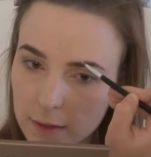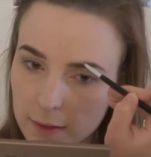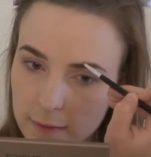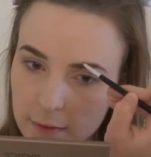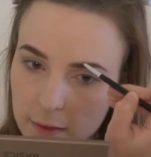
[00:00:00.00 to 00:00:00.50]
got
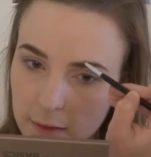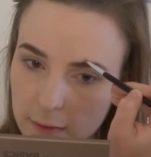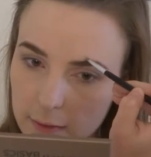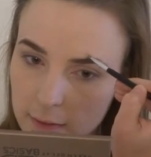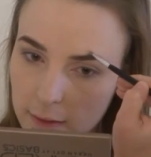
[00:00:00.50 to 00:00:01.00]
this
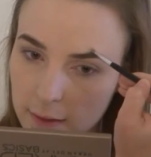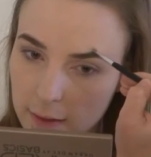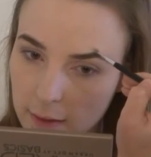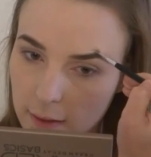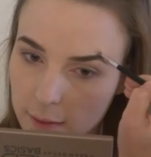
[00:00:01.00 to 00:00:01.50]
nice like
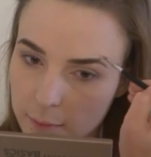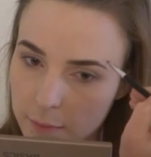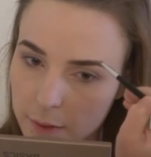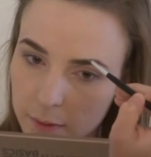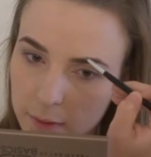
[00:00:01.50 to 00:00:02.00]
arm